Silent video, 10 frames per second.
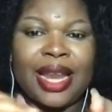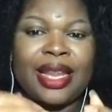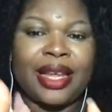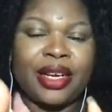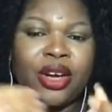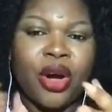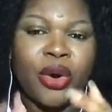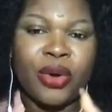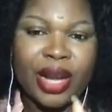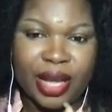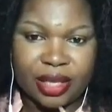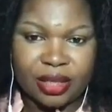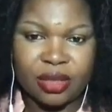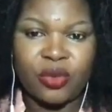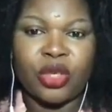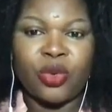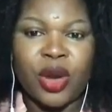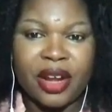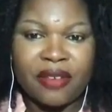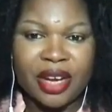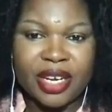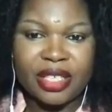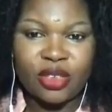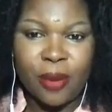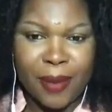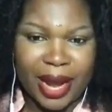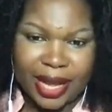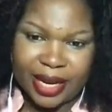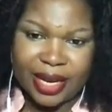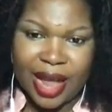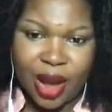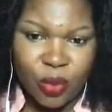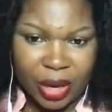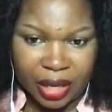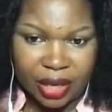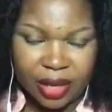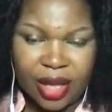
Let it correlate with whatever it is you're marketing that week.